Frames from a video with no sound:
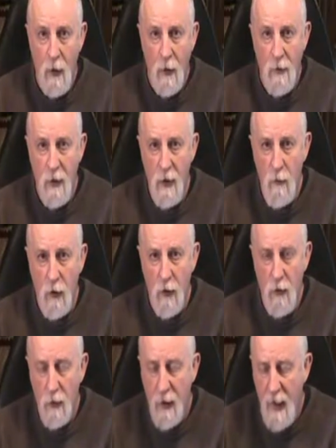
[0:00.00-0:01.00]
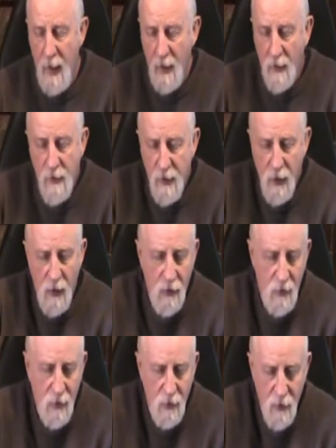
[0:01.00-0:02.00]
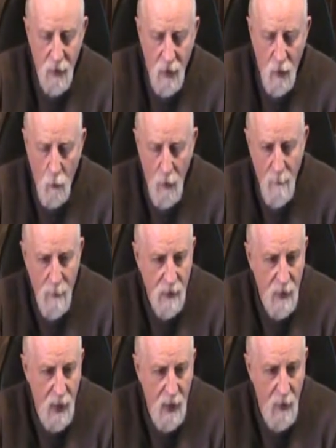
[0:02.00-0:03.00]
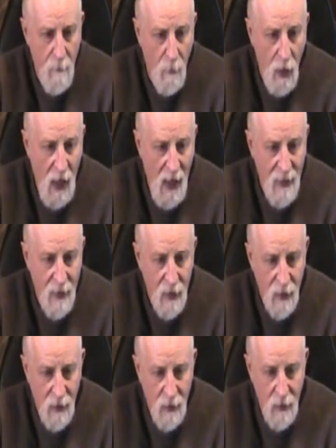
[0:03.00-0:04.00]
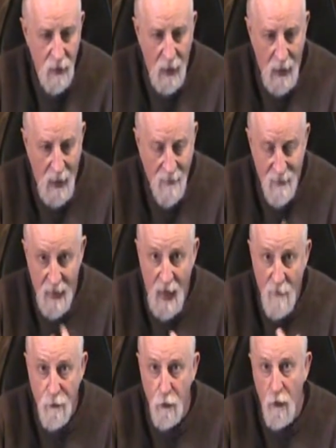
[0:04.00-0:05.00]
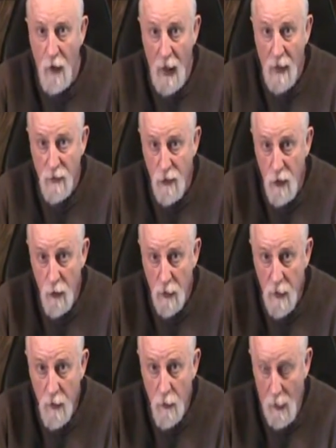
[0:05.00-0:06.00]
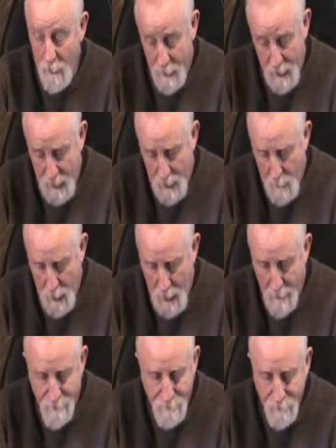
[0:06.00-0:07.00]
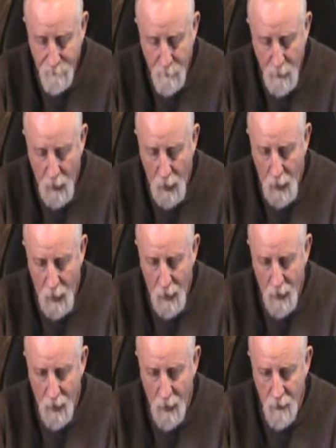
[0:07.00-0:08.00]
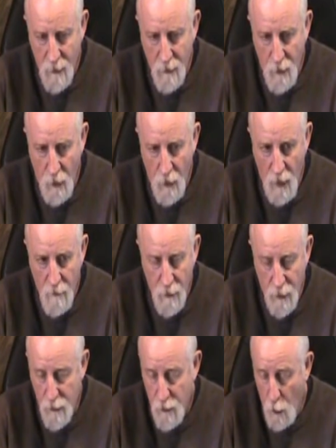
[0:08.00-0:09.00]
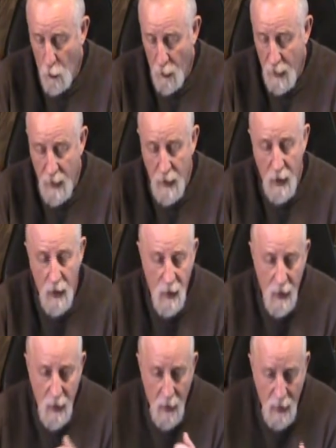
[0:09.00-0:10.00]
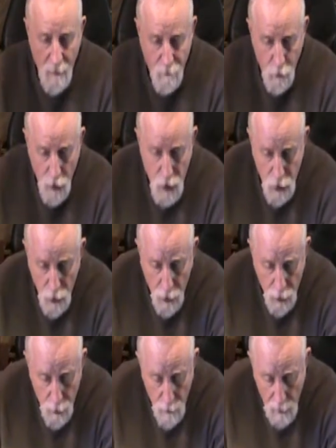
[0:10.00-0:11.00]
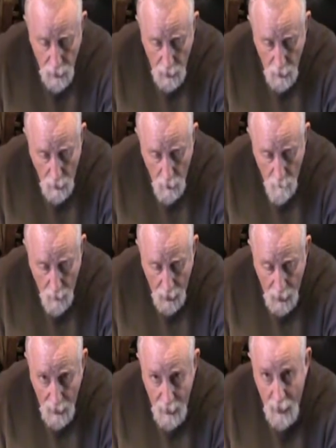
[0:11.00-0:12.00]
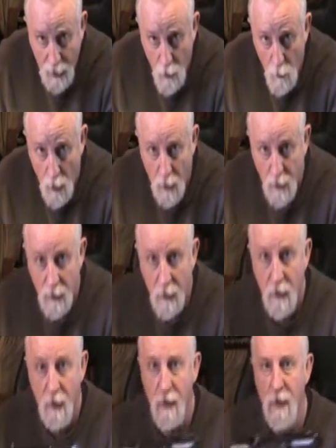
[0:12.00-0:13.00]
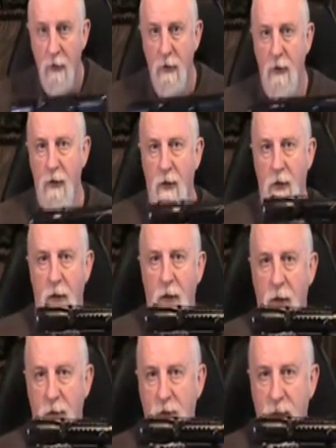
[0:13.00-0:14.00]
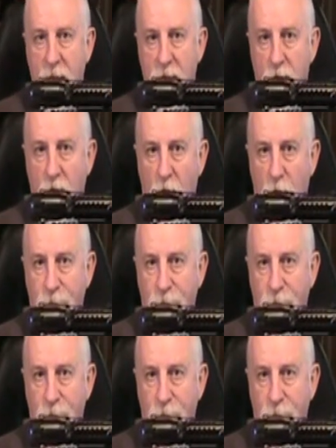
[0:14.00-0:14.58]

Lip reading: Today we're going to look at a weapon that I bought as an afterthought to another weapon that I bought. I'm going to start it off with a story after I show you my Echo1 CSR.